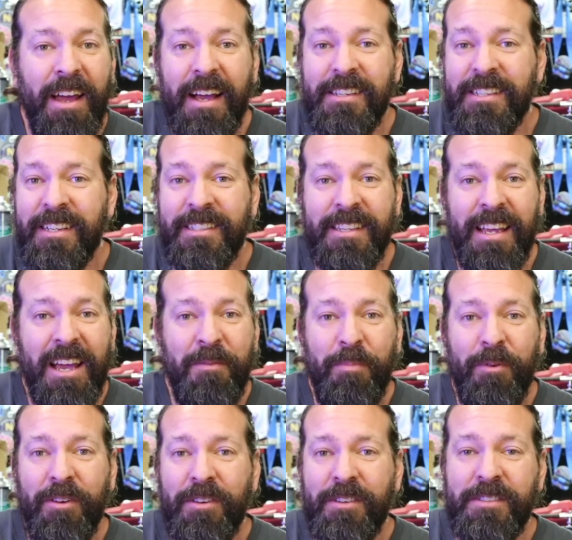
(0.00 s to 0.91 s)
has
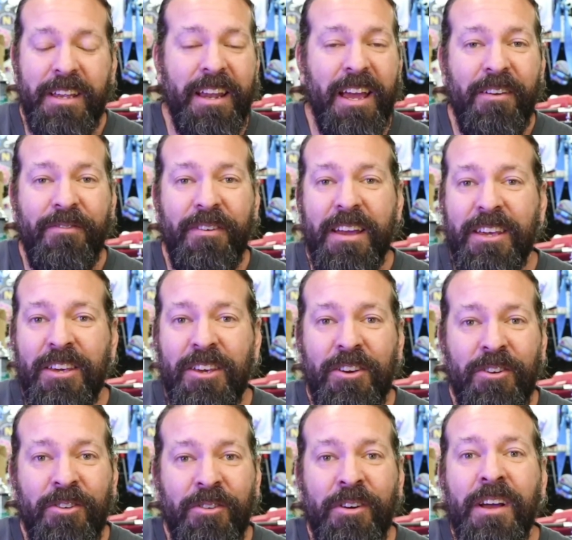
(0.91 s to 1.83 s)
examples, an F A
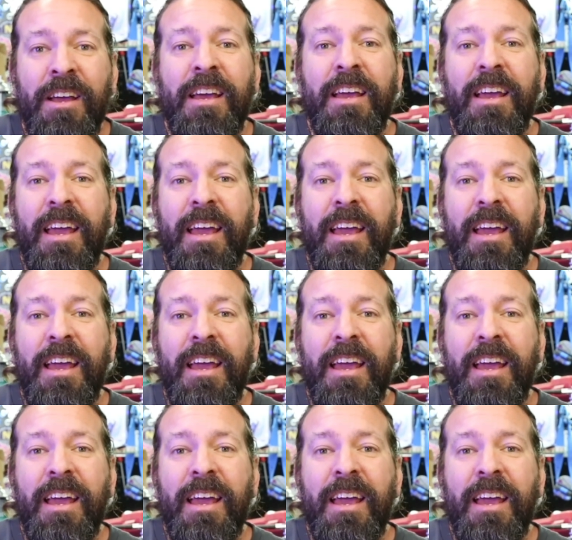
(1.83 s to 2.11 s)
Q,